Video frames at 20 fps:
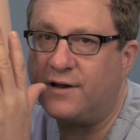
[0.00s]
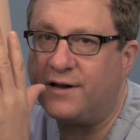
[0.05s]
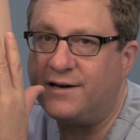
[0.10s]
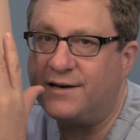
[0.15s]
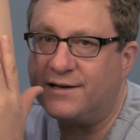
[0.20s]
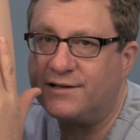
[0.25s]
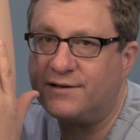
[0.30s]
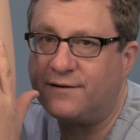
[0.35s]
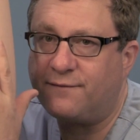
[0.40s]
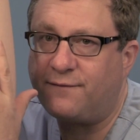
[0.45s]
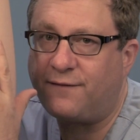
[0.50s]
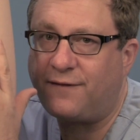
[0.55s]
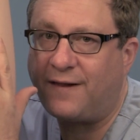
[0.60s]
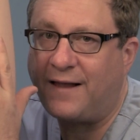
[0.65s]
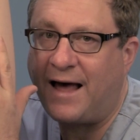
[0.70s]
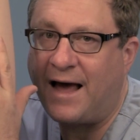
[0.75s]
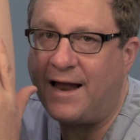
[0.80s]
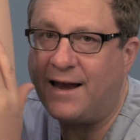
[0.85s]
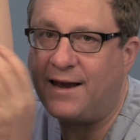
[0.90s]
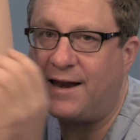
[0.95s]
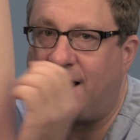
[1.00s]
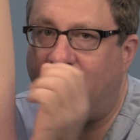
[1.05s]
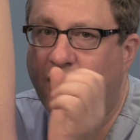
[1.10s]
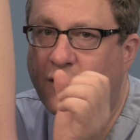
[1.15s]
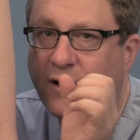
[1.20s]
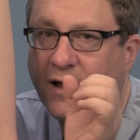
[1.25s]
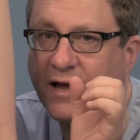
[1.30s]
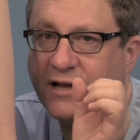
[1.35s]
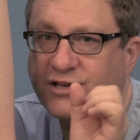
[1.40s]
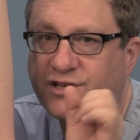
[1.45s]
and doesn't flatten
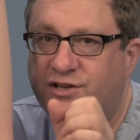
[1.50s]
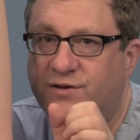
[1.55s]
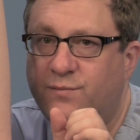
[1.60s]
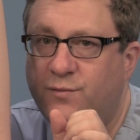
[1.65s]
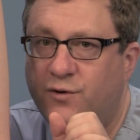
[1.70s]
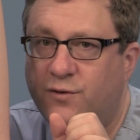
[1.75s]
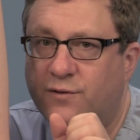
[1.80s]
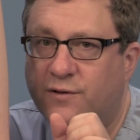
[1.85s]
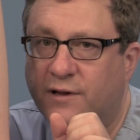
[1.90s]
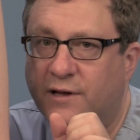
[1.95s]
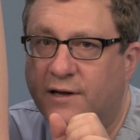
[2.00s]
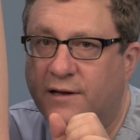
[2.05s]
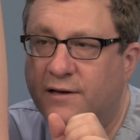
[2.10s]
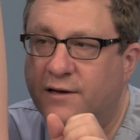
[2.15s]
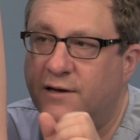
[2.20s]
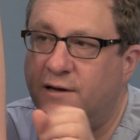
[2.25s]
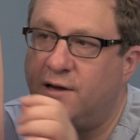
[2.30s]
out as smoothly.